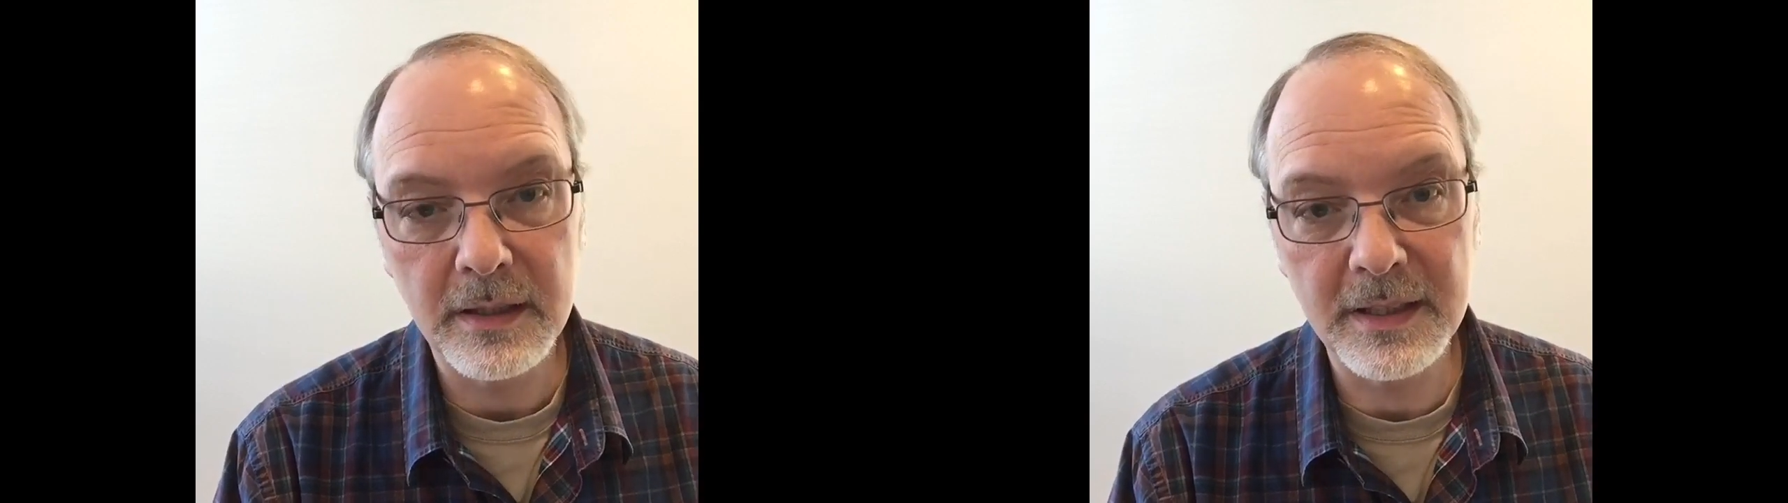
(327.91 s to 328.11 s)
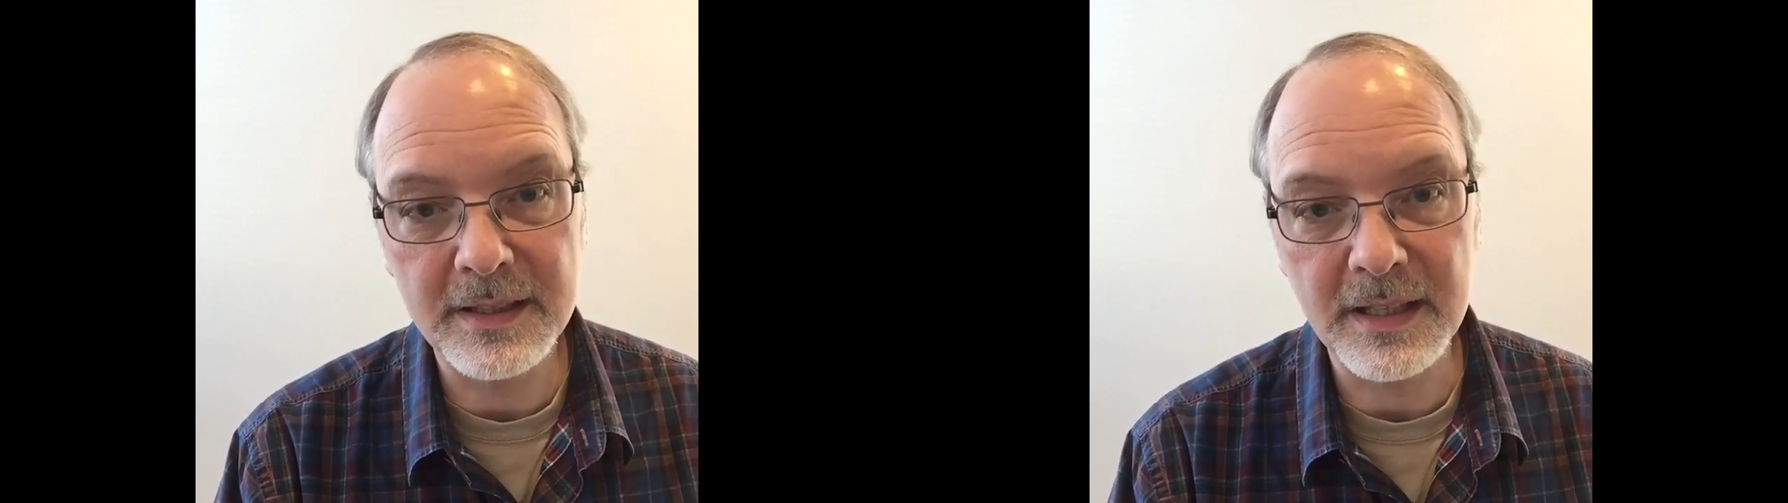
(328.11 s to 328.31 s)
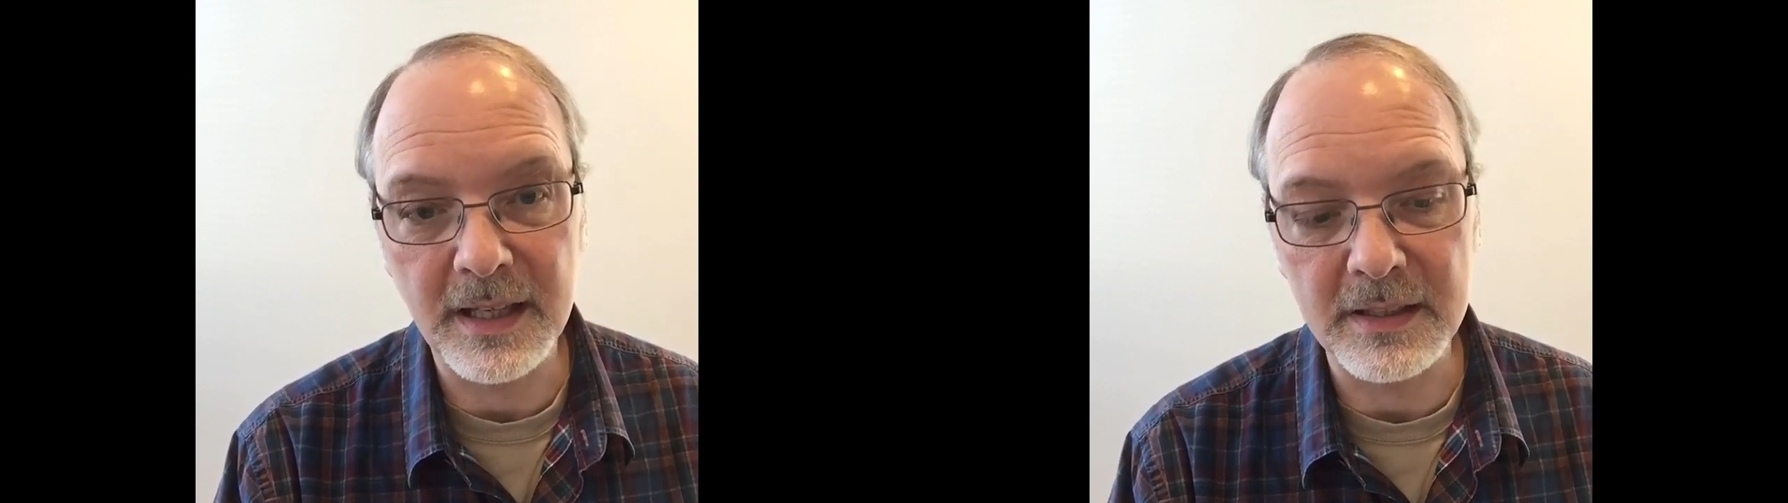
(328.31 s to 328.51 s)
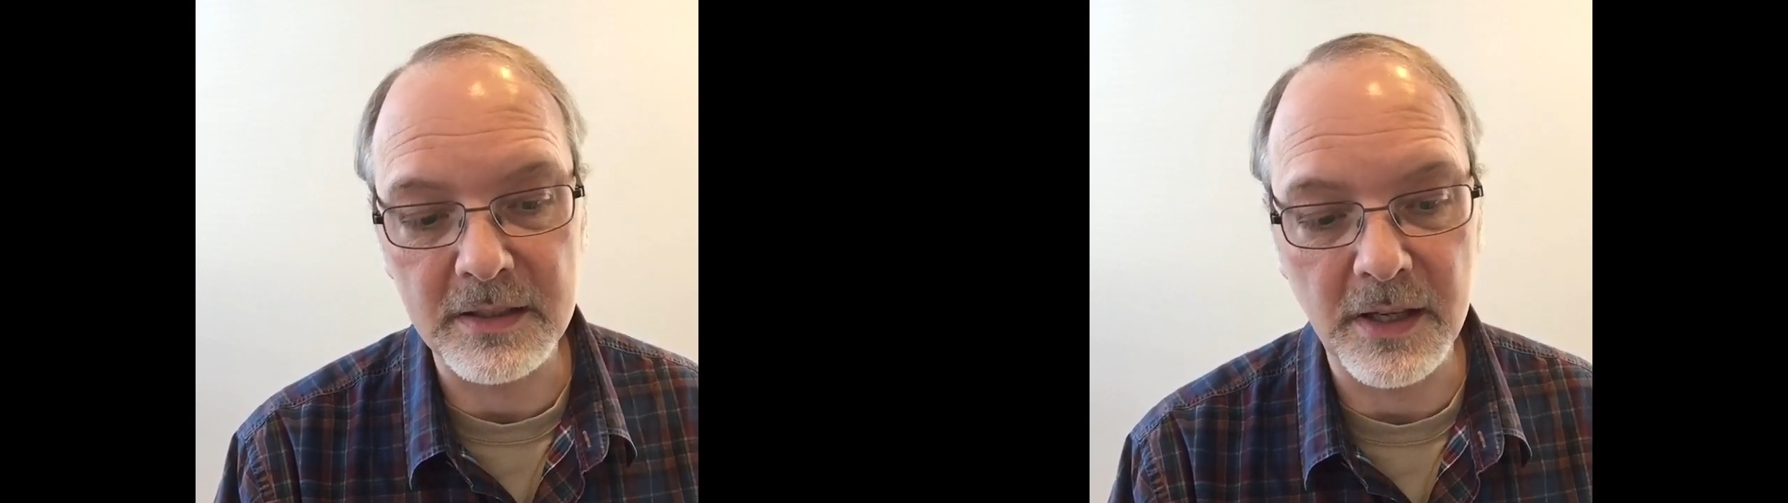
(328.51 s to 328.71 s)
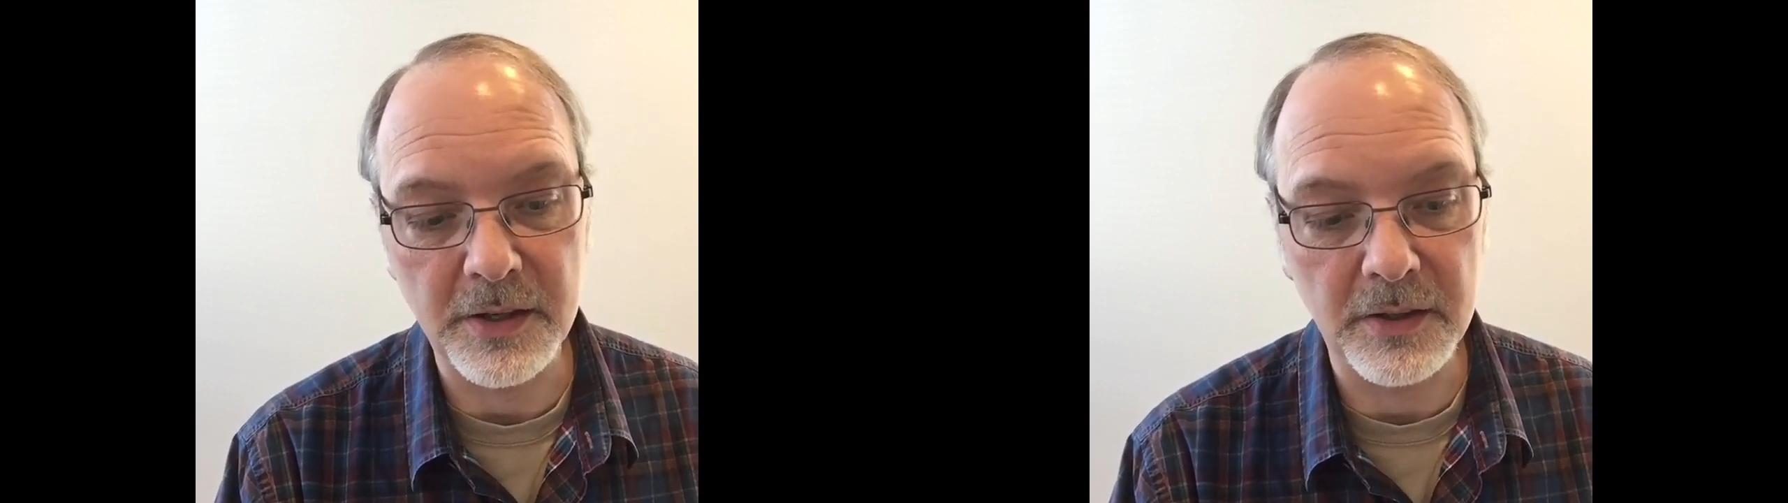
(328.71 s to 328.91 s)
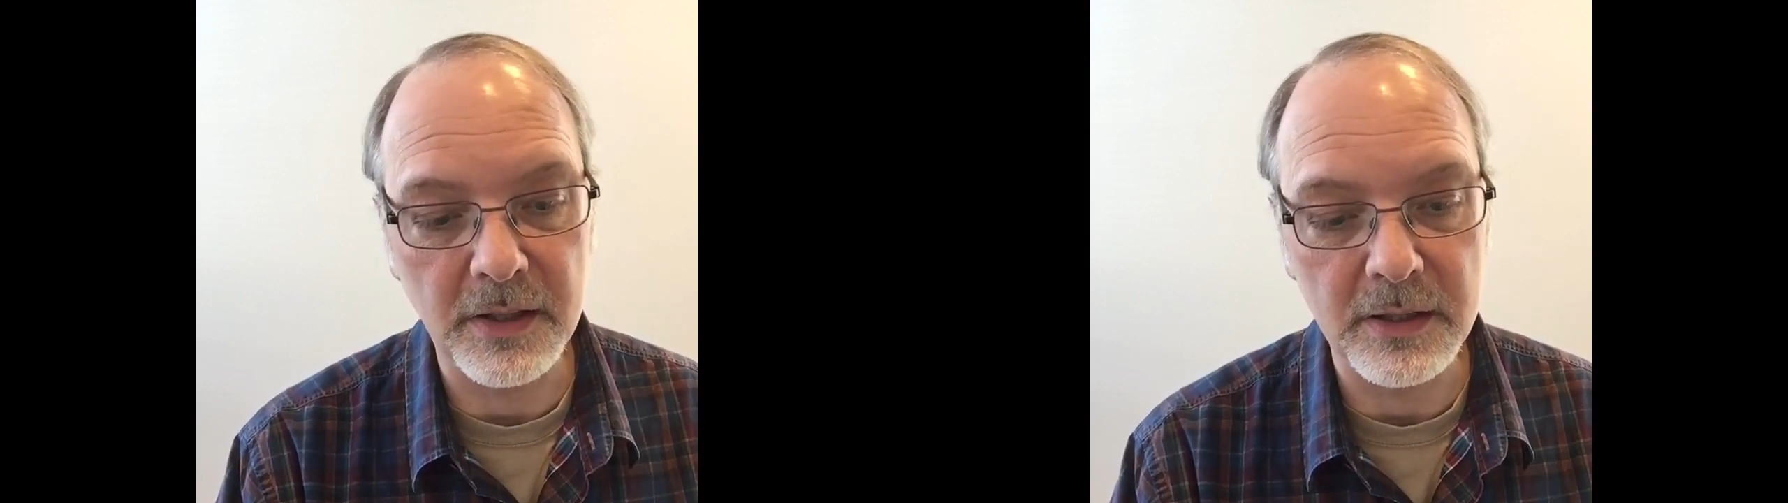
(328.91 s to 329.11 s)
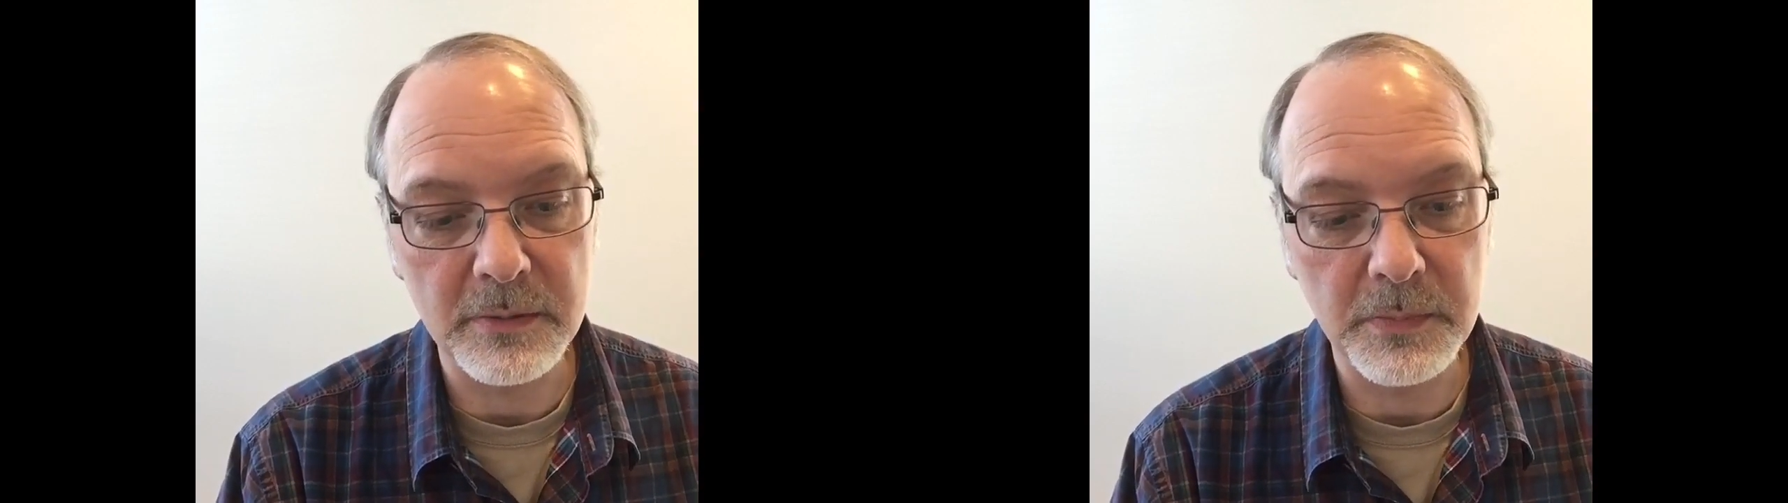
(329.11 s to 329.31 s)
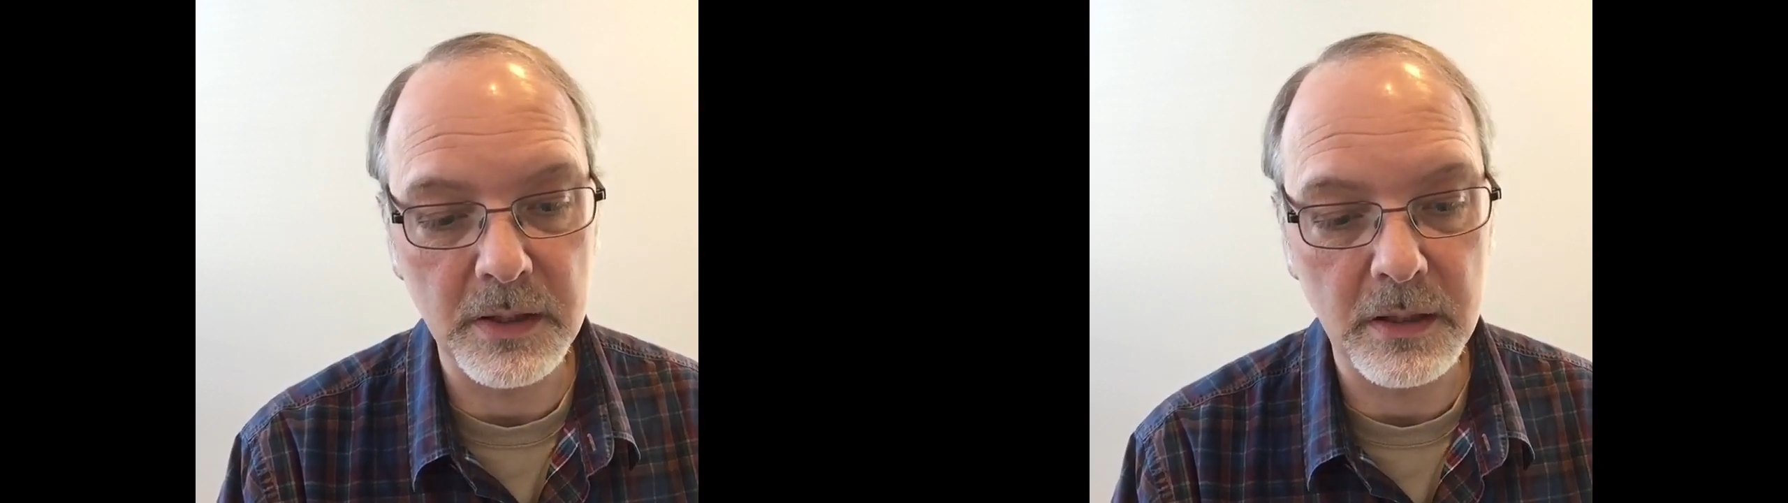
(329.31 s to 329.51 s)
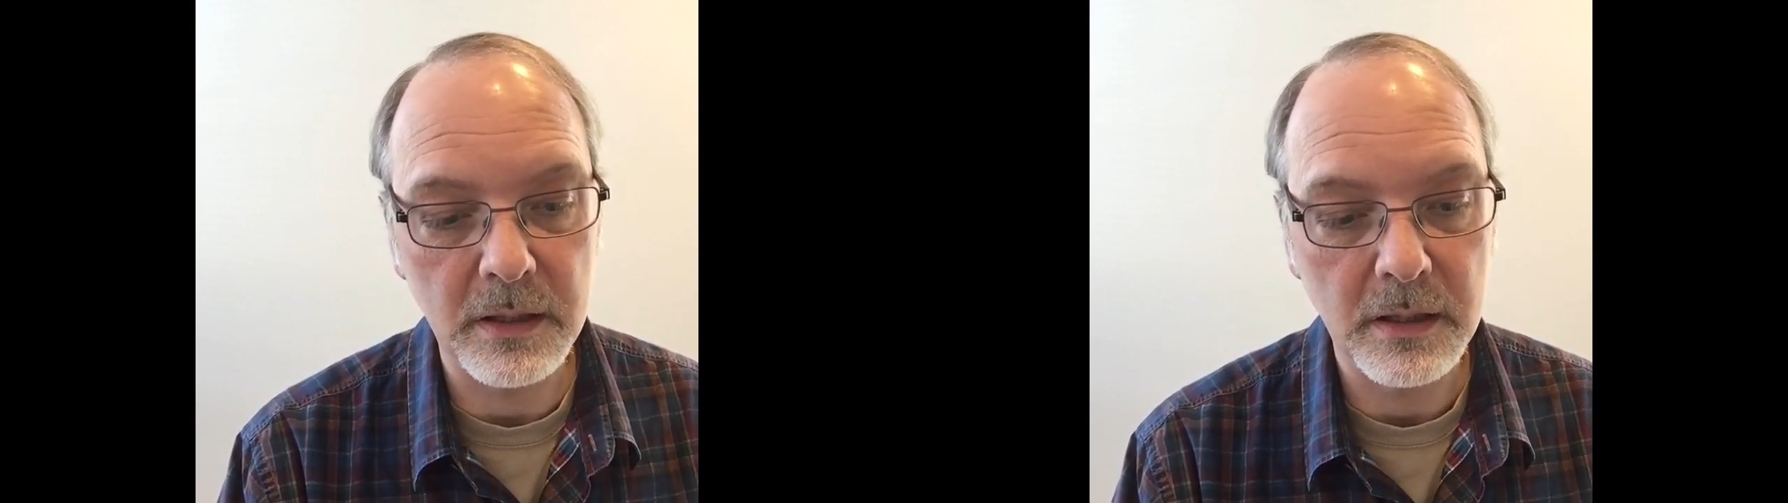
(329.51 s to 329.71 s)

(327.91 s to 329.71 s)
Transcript: This guy's not her husband.